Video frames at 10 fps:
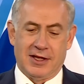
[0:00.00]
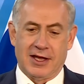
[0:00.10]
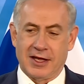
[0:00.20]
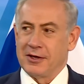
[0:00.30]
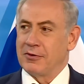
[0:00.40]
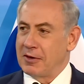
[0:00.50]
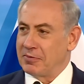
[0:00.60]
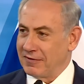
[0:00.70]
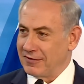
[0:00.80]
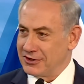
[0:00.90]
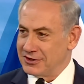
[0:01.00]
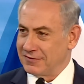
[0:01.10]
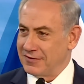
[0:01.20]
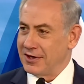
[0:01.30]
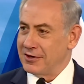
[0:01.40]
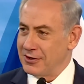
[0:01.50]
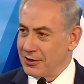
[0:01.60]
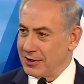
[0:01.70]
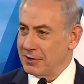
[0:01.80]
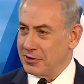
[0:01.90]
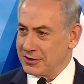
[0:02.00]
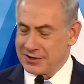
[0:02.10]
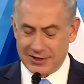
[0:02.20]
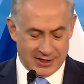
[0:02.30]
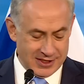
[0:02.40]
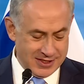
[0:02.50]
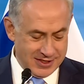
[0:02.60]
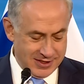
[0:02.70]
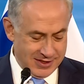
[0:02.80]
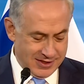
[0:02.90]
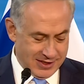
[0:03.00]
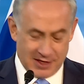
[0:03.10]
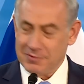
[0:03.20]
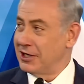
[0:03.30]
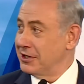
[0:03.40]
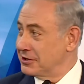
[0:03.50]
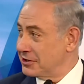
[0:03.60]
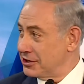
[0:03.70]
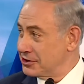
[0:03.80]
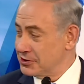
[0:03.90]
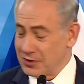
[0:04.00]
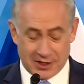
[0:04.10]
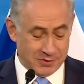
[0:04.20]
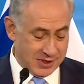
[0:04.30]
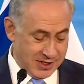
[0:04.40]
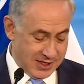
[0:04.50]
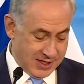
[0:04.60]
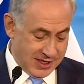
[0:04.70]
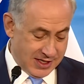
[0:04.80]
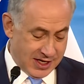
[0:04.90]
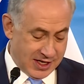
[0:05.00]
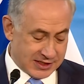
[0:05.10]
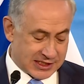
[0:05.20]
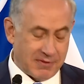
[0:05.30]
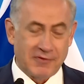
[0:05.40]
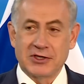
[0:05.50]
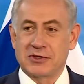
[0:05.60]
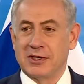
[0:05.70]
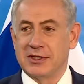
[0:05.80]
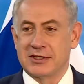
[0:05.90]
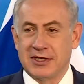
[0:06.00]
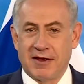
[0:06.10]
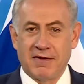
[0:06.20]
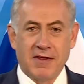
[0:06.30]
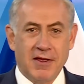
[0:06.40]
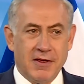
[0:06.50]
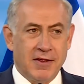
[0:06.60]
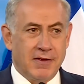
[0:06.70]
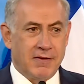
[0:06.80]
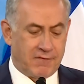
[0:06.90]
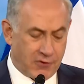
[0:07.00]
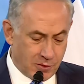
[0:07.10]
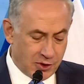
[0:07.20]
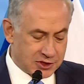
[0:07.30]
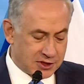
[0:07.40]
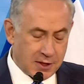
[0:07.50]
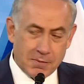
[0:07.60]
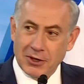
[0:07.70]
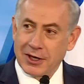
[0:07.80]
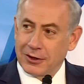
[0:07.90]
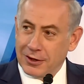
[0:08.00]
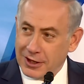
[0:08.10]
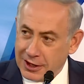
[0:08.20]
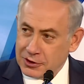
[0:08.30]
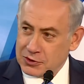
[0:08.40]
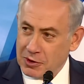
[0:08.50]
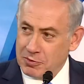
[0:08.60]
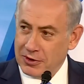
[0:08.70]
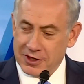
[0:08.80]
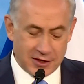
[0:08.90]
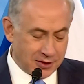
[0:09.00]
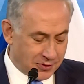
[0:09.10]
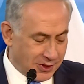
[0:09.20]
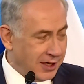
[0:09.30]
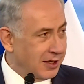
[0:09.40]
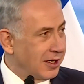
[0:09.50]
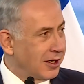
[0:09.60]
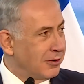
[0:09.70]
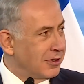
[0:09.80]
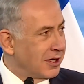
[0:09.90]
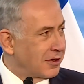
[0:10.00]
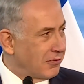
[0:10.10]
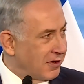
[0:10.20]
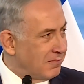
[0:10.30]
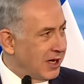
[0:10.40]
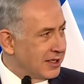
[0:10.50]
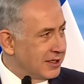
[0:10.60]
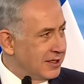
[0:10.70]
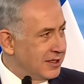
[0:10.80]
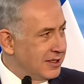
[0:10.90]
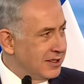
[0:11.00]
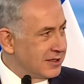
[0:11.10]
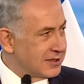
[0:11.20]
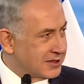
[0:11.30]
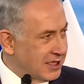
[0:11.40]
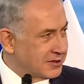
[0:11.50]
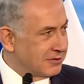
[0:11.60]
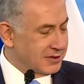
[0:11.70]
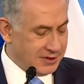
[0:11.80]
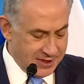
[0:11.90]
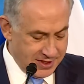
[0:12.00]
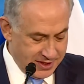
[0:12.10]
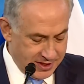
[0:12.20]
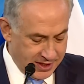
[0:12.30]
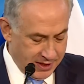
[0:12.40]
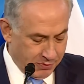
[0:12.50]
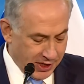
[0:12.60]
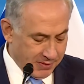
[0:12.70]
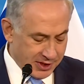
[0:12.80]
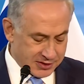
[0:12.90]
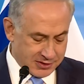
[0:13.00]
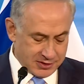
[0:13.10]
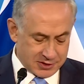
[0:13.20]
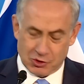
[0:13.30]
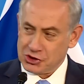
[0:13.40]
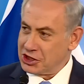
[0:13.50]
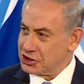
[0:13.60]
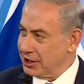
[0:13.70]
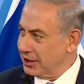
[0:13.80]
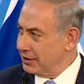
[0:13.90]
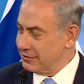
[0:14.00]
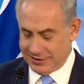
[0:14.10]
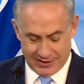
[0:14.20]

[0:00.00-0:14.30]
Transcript: I had the great privilege of knowing personally, had many discussions with him. Some of Israel's foremost political leaders were born in the Ukraine, including three of my successors, Prime Ministers Moshe Sharet,